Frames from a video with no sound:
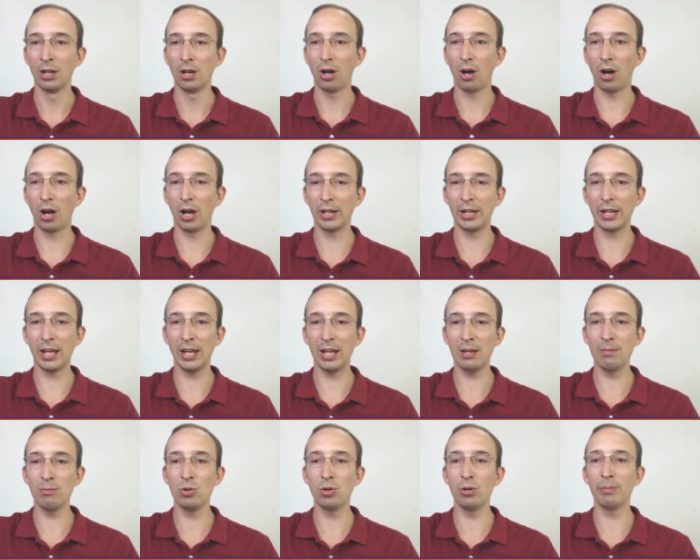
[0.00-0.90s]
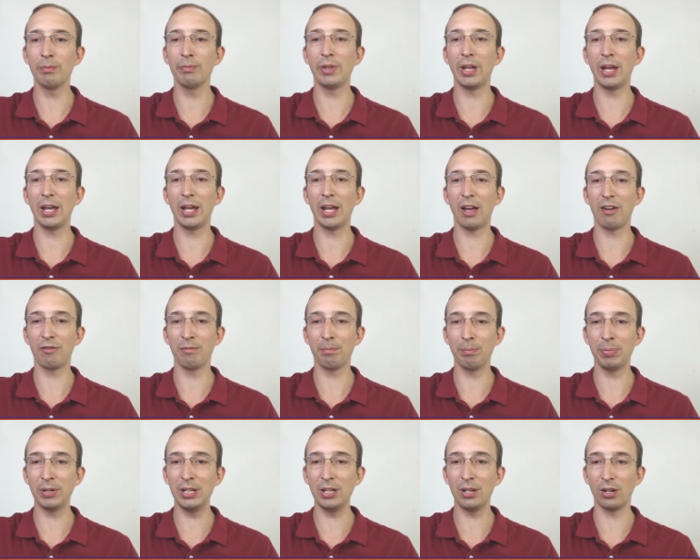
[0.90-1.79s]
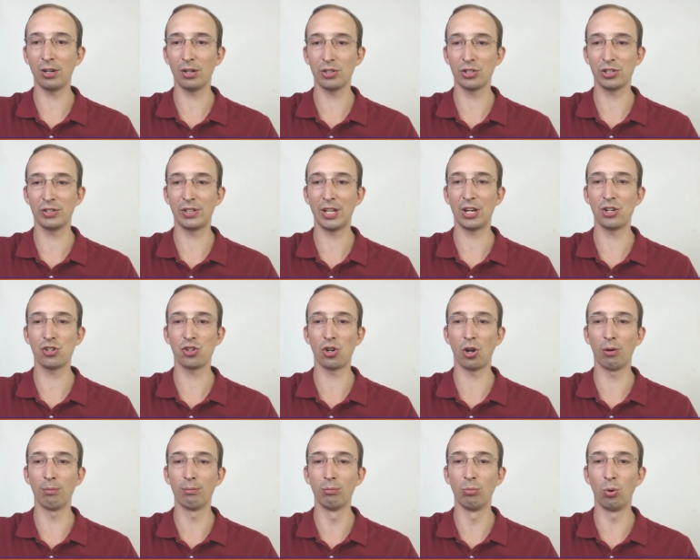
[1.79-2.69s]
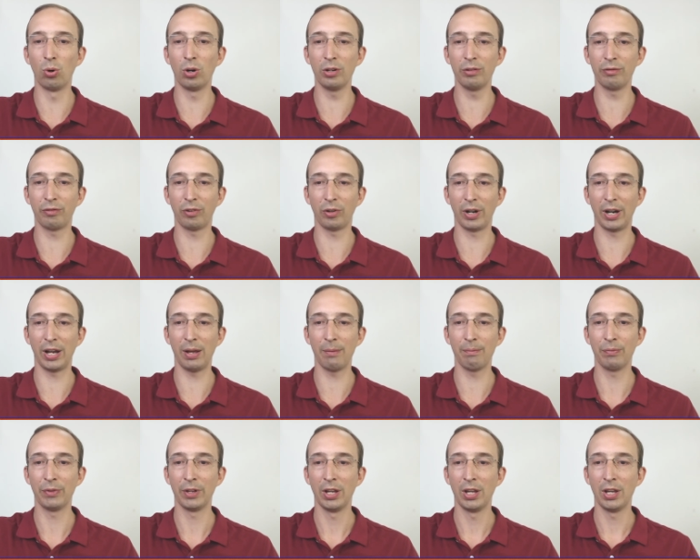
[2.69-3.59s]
on him whom they have pierced, they shall mourn for him,